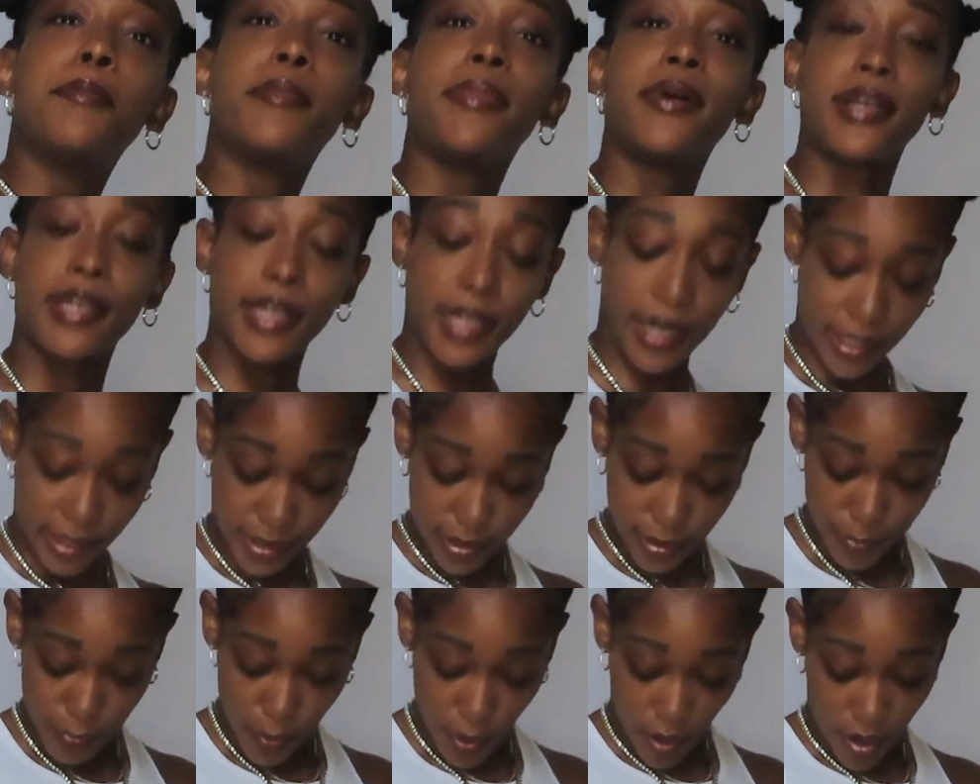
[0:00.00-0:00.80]
But can I
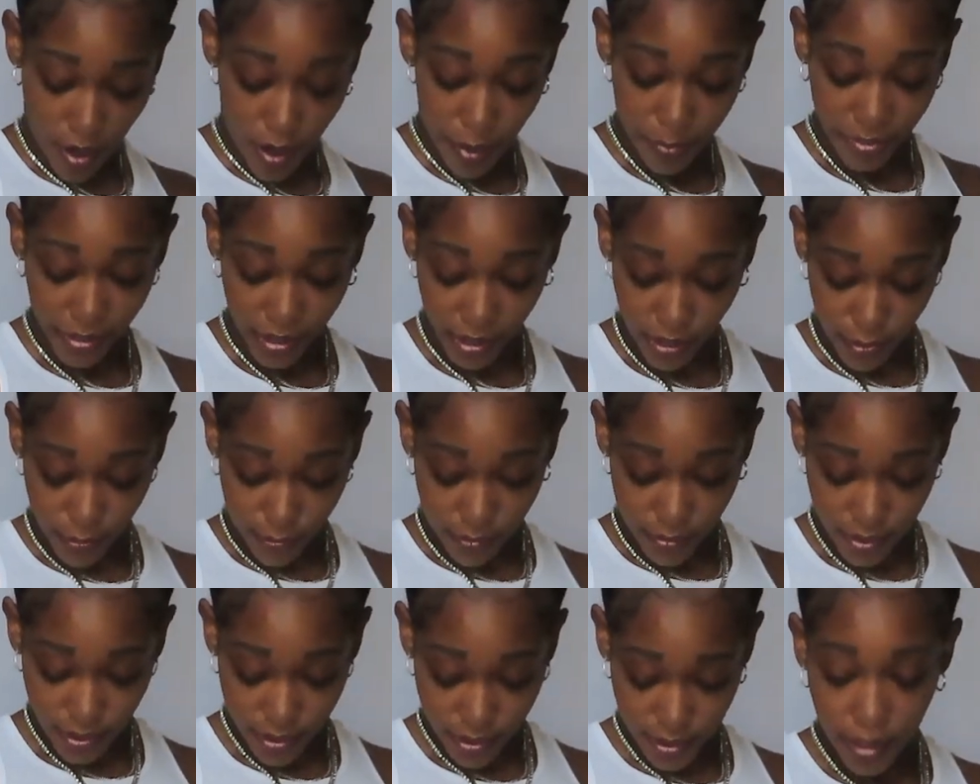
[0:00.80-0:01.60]
get some all pink
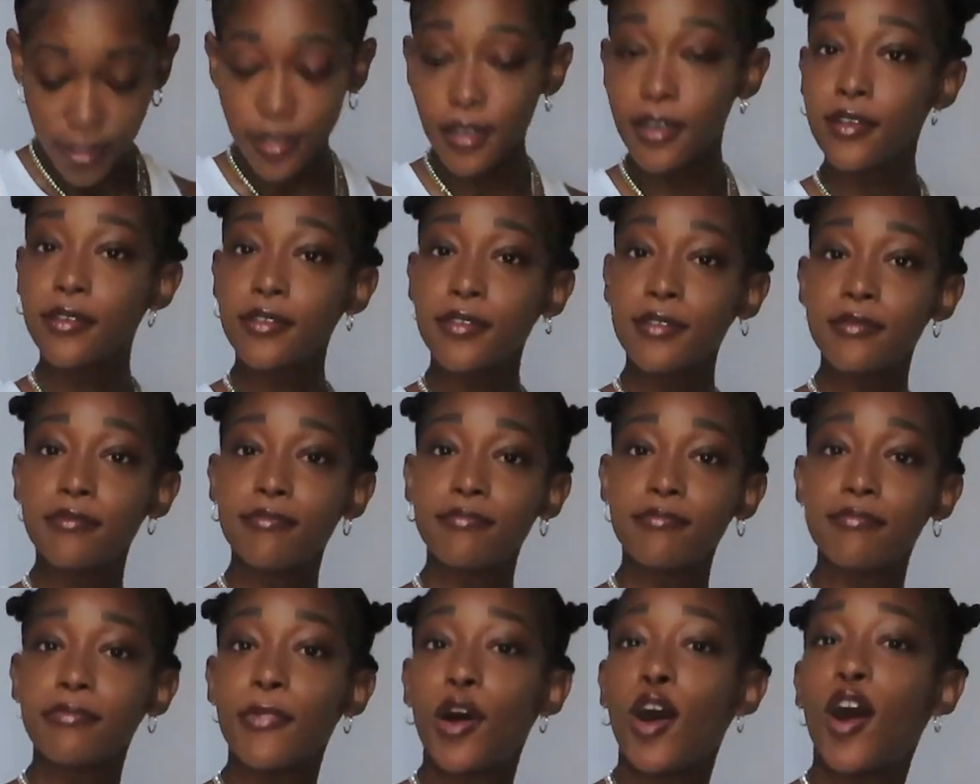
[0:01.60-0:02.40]
ones though?
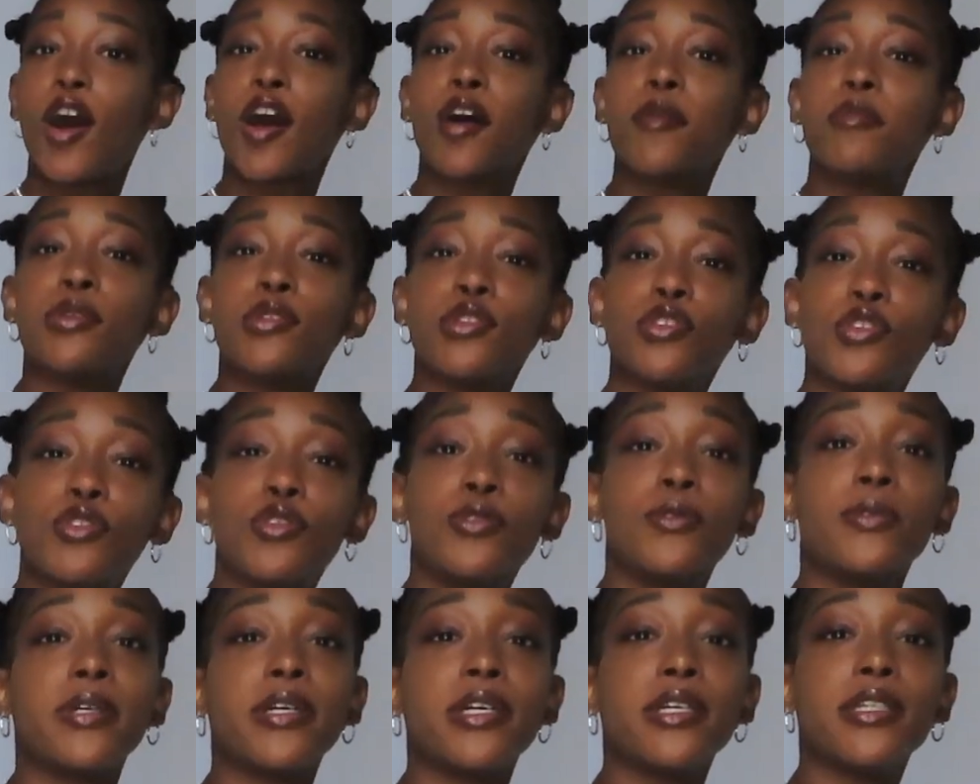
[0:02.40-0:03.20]
All blue
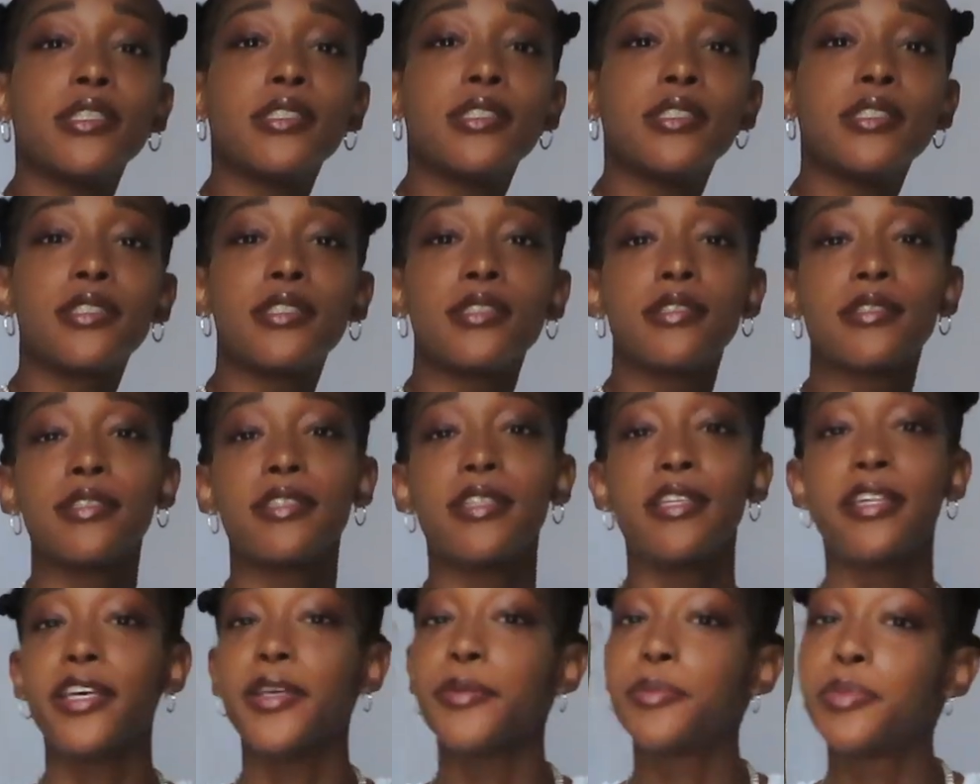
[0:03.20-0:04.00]
ones,
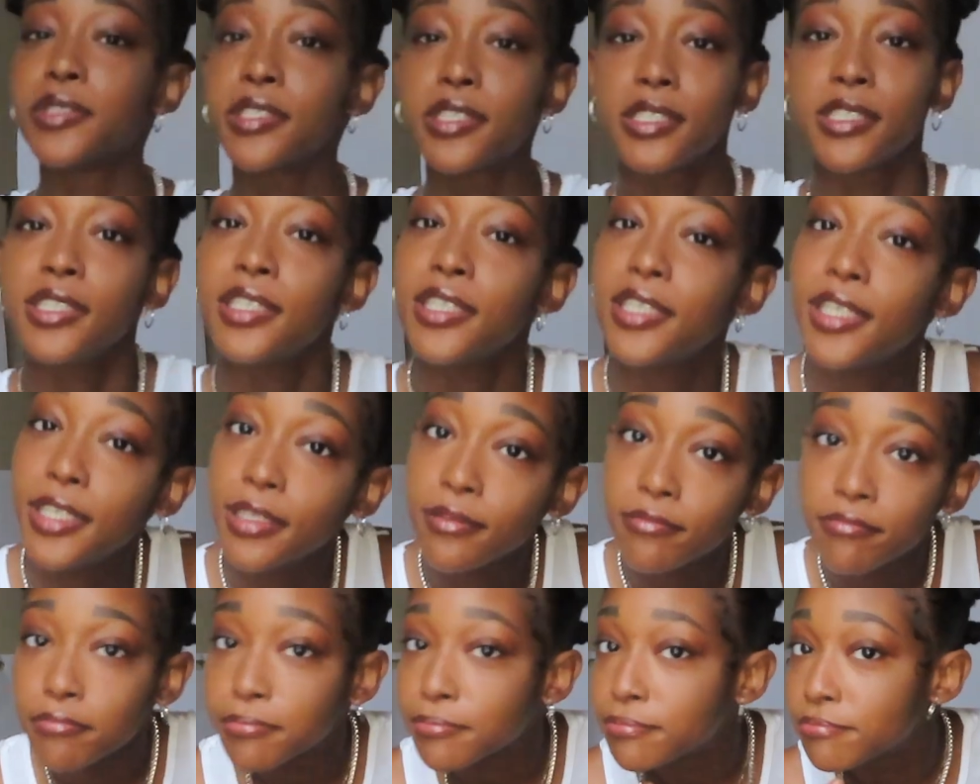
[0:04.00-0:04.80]

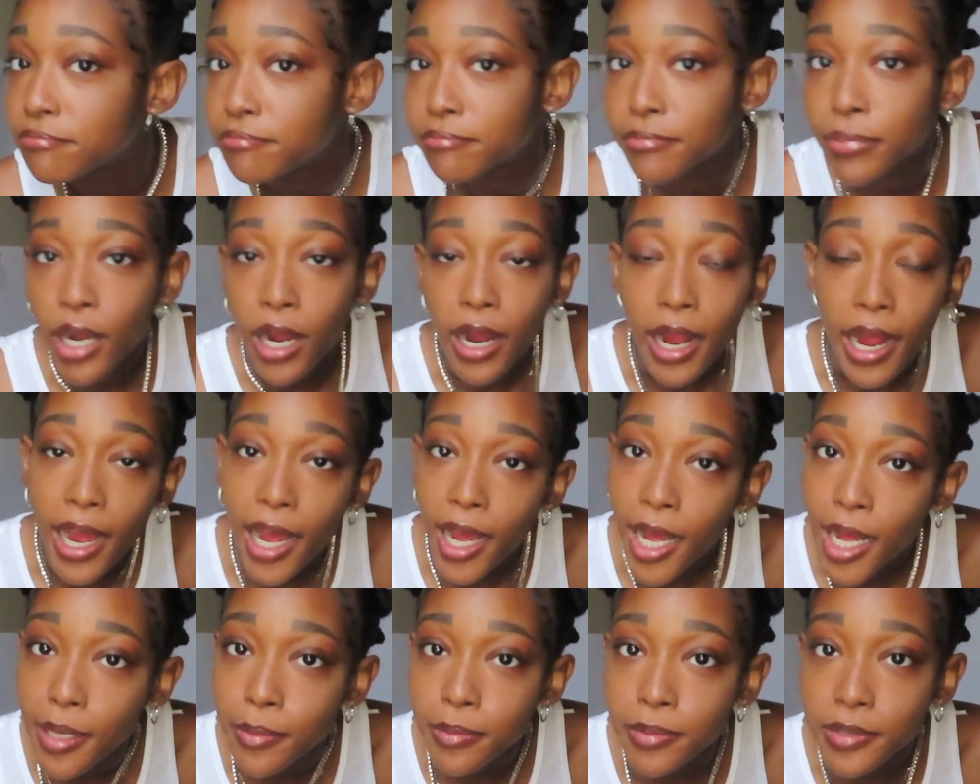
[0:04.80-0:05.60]
Nipsey,
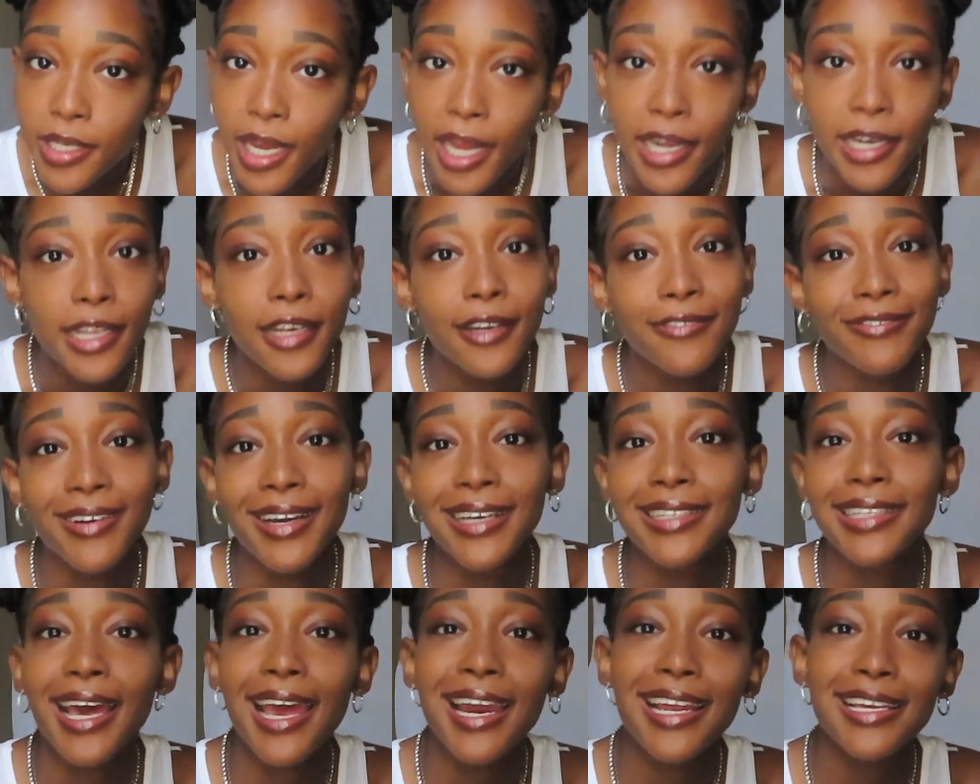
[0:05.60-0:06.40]
perhaps? I need to
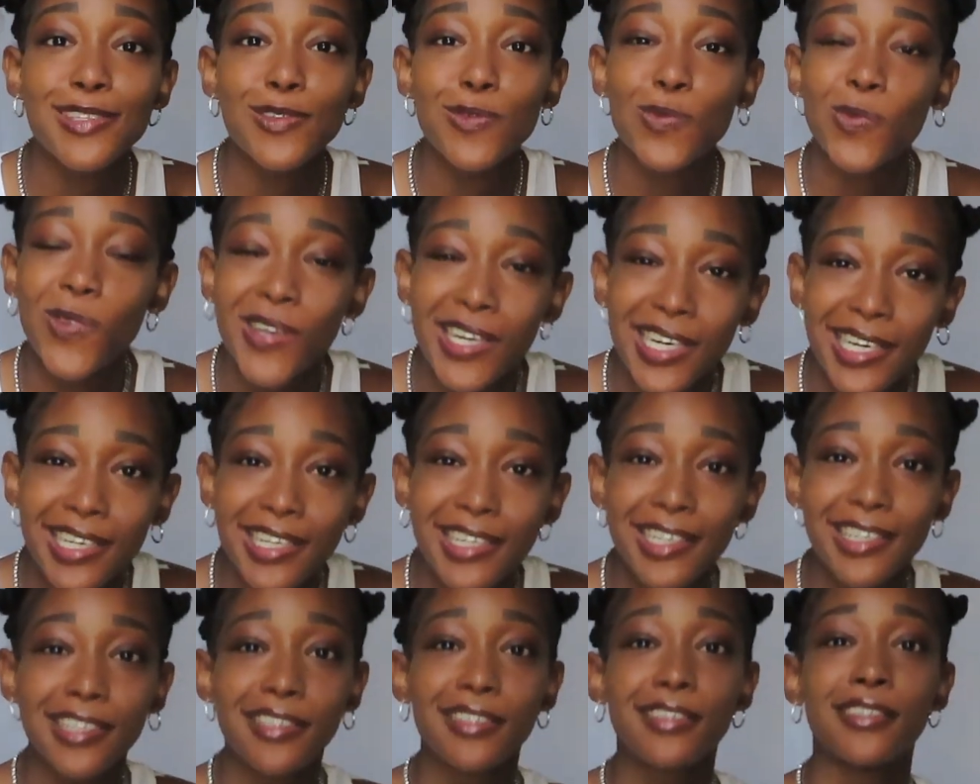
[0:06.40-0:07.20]
find that as
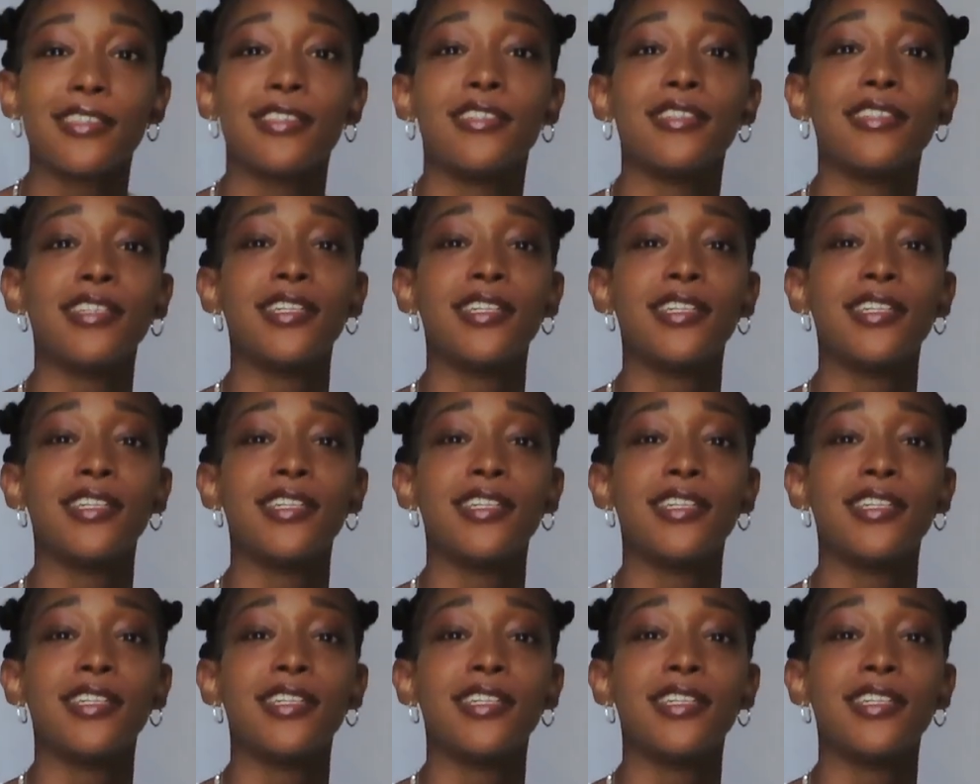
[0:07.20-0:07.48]
well.